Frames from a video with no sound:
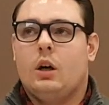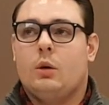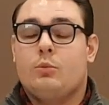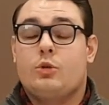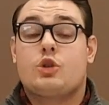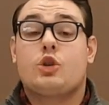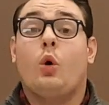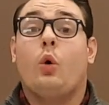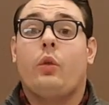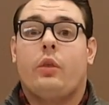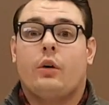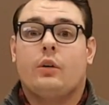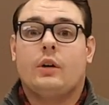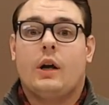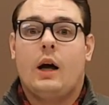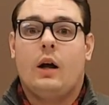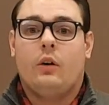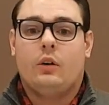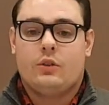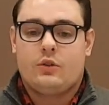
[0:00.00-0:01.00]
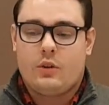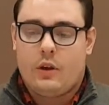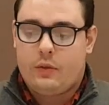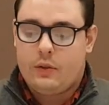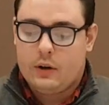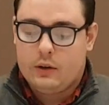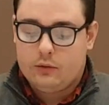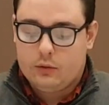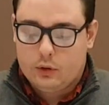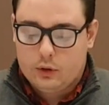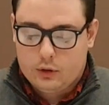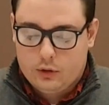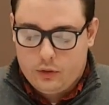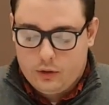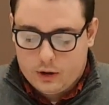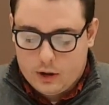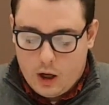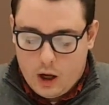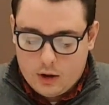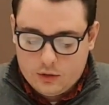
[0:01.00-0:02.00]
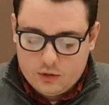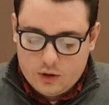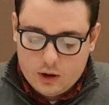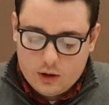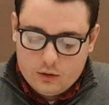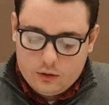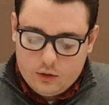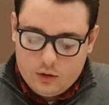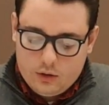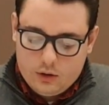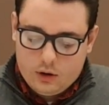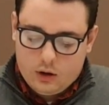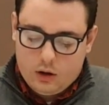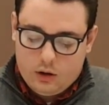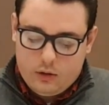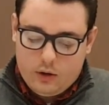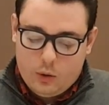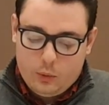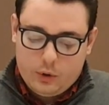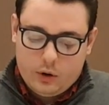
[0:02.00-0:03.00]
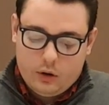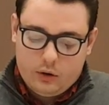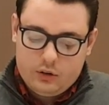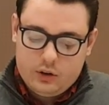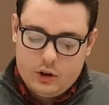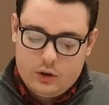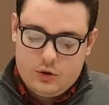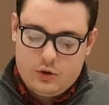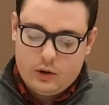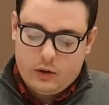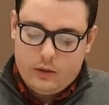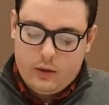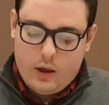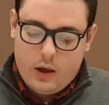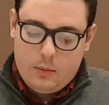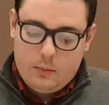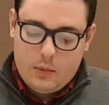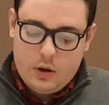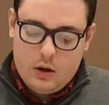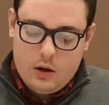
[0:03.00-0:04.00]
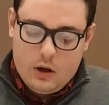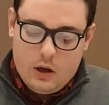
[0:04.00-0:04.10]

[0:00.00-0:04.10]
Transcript: show their knowledge that they've learned the content that we are teaching them.